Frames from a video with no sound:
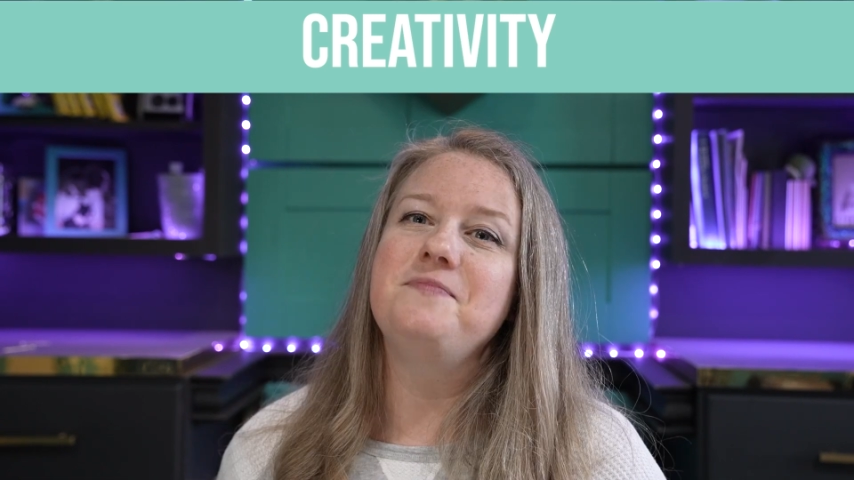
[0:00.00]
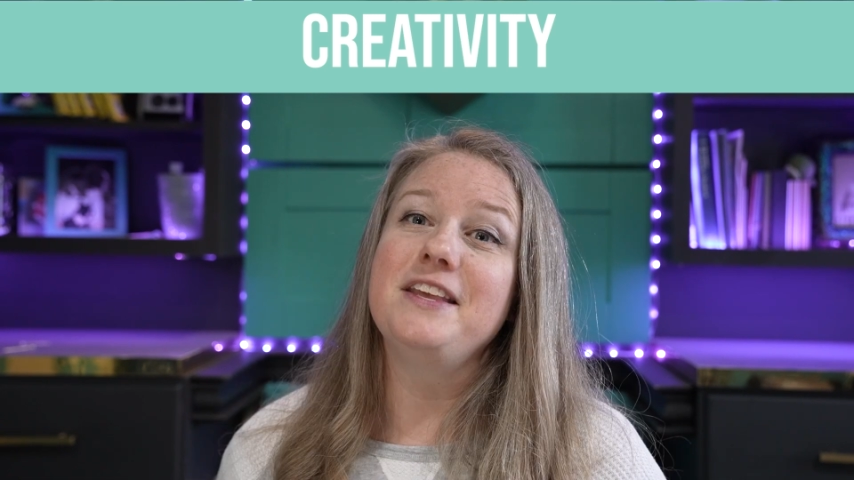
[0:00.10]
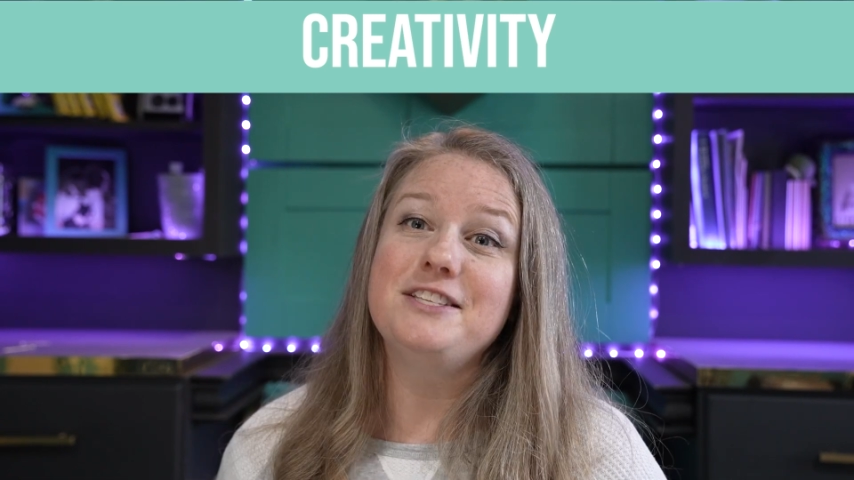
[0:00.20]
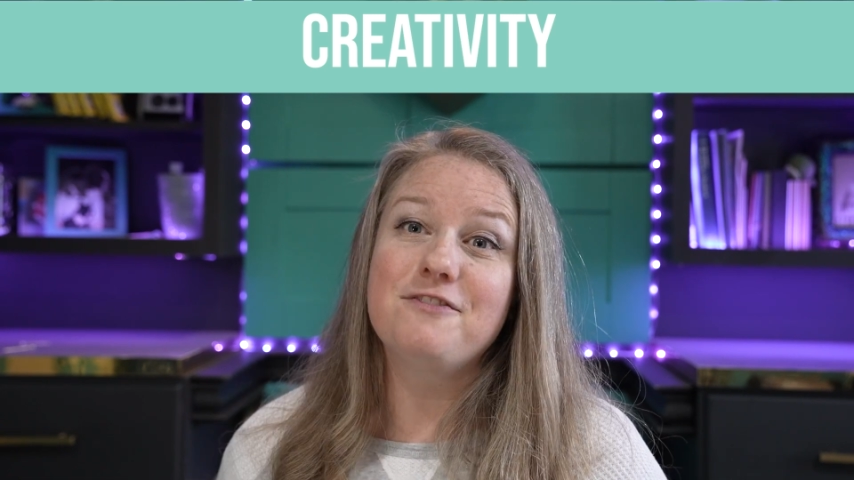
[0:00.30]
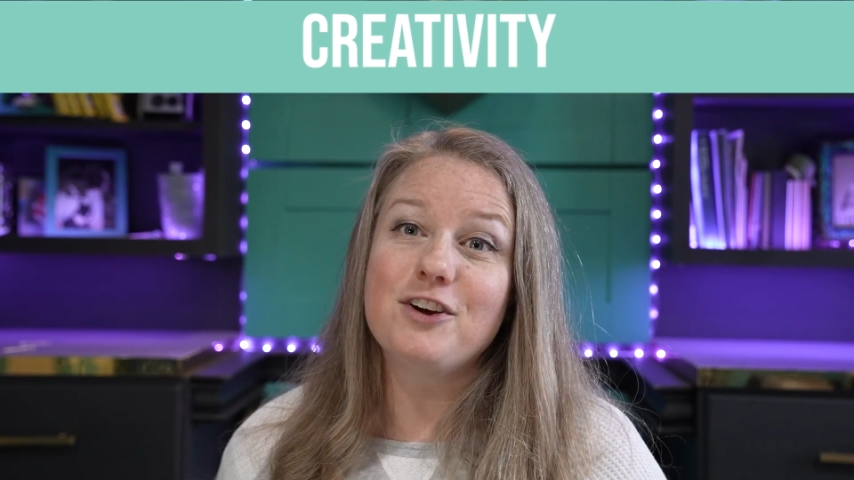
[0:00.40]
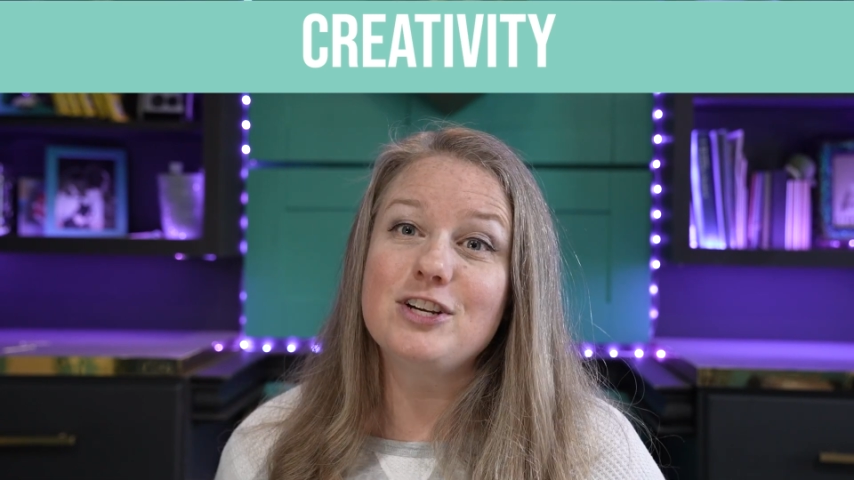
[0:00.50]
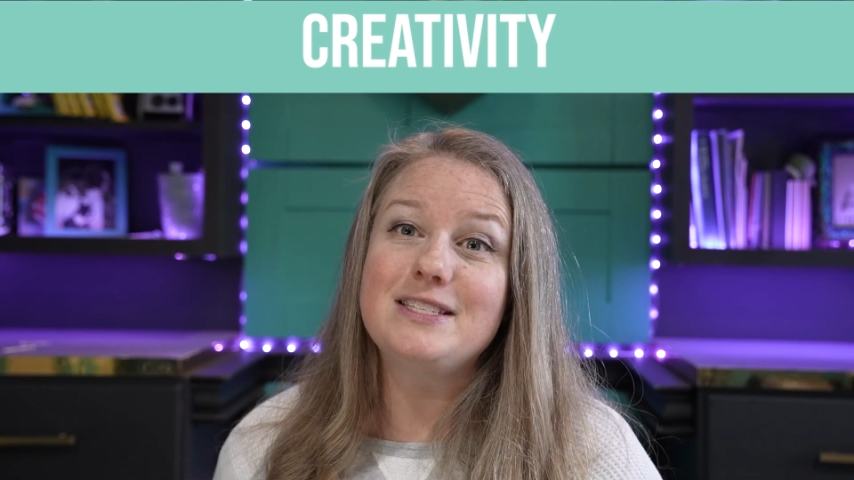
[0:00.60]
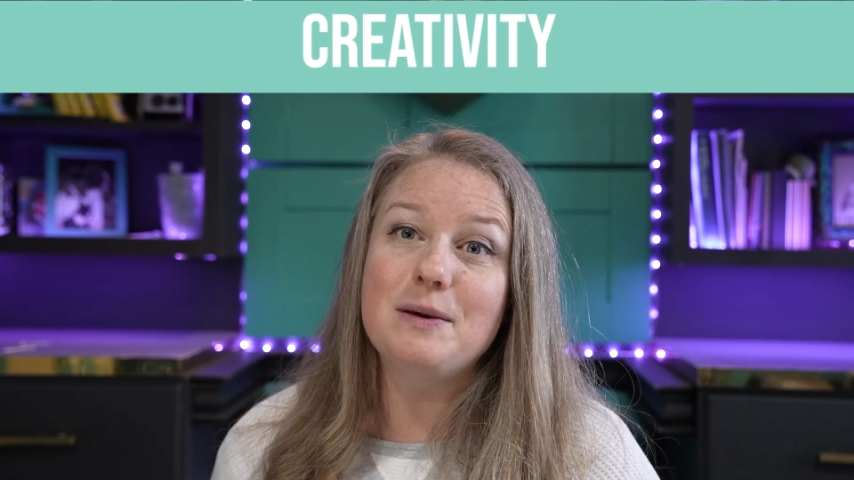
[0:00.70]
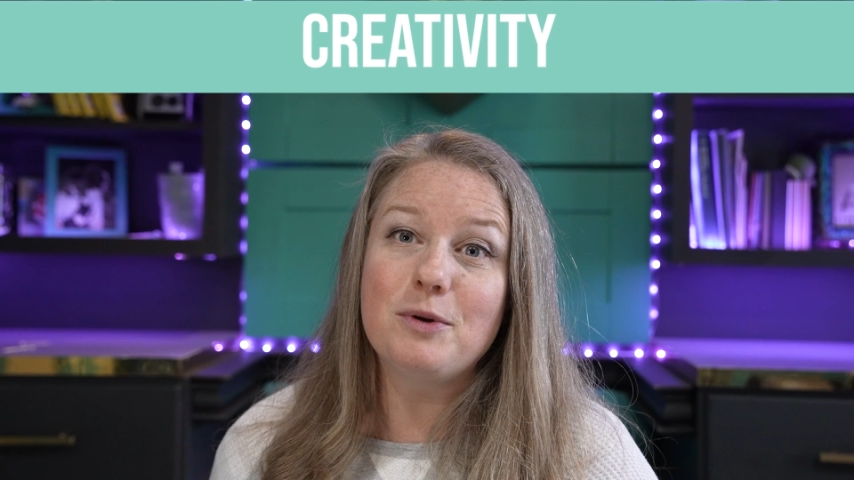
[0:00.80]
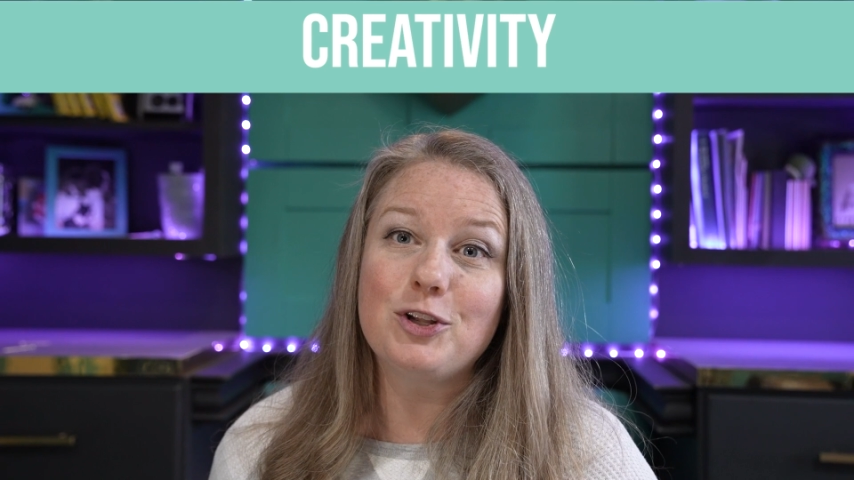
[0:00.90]
is it very
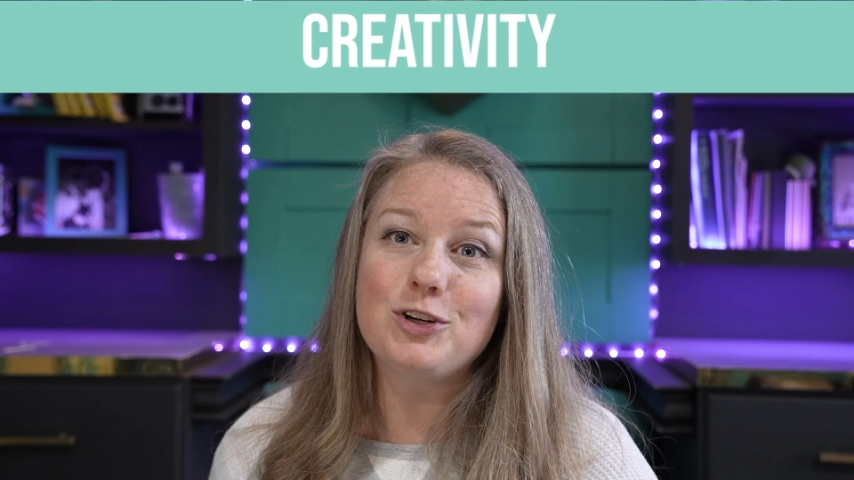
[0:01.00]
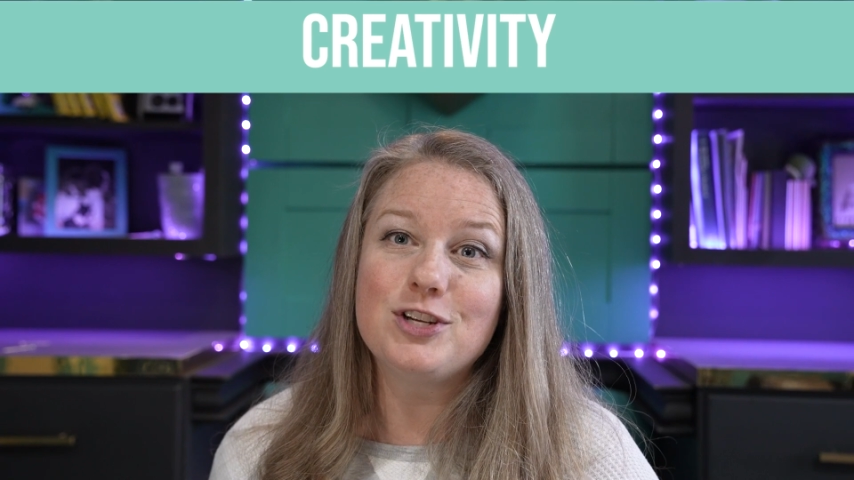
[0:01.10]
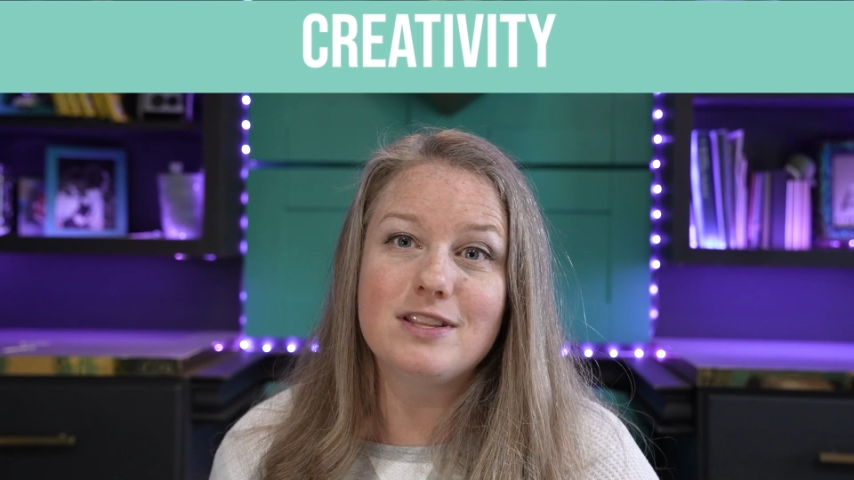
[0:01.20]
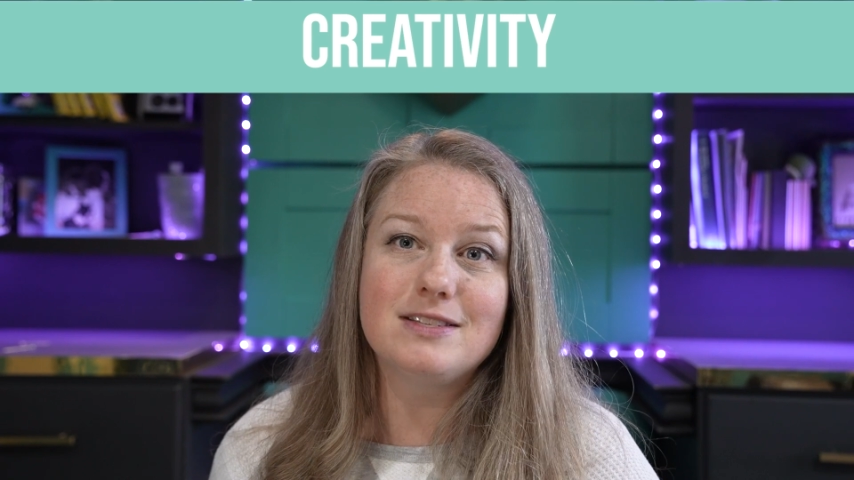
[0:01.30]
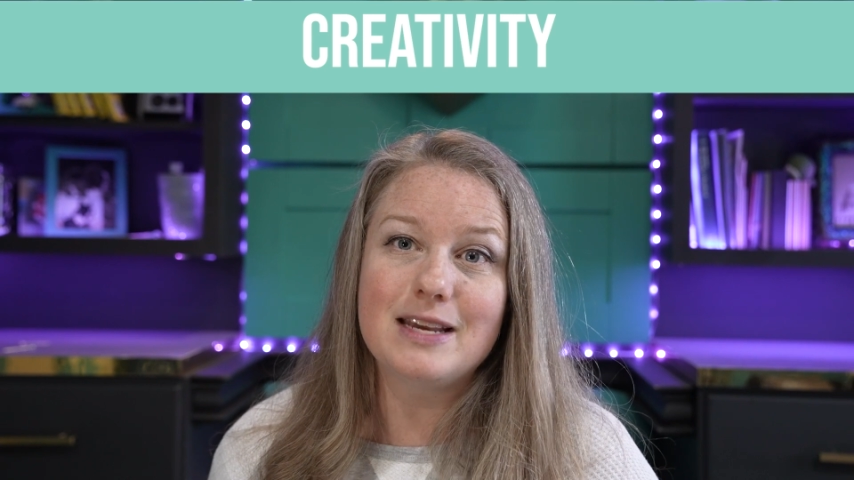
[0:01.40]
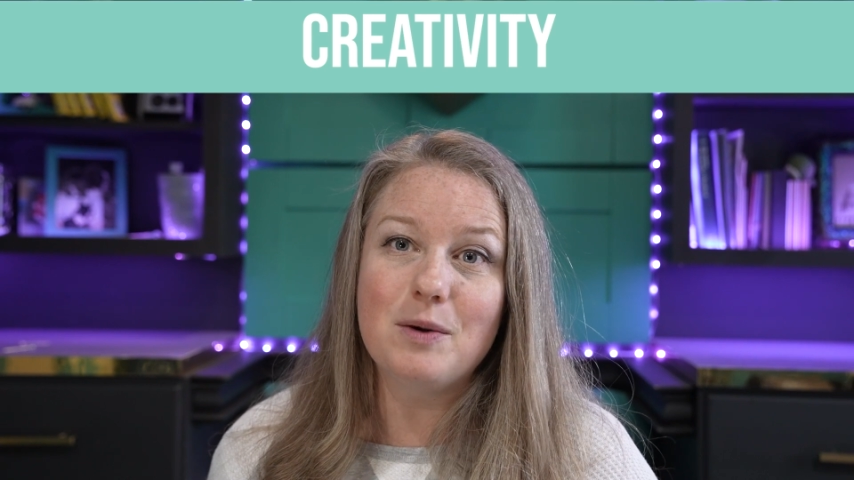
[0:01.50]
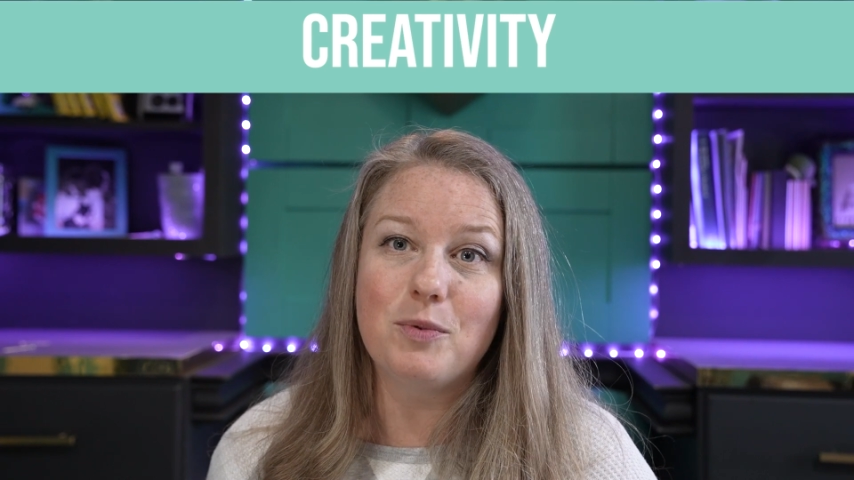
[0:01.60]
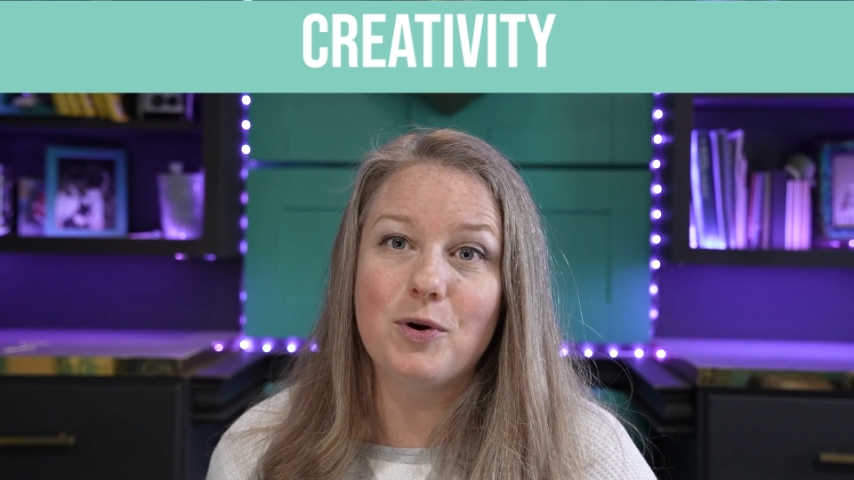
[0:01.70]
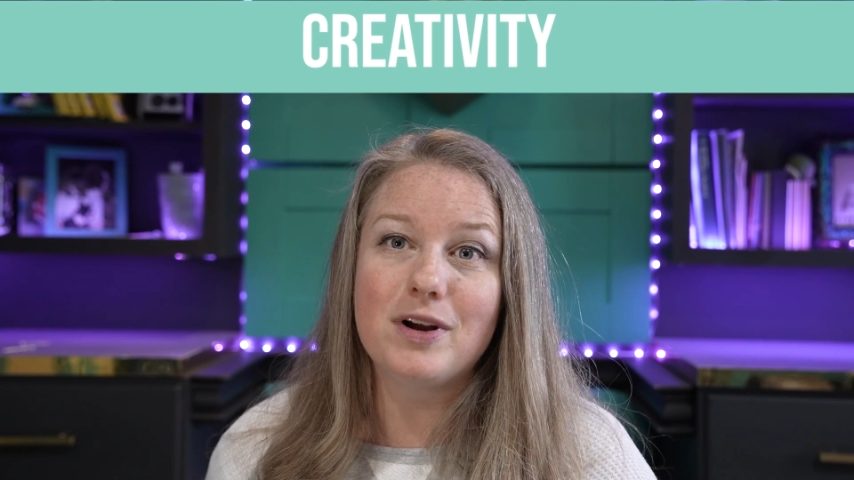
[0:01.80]
similar to the sample?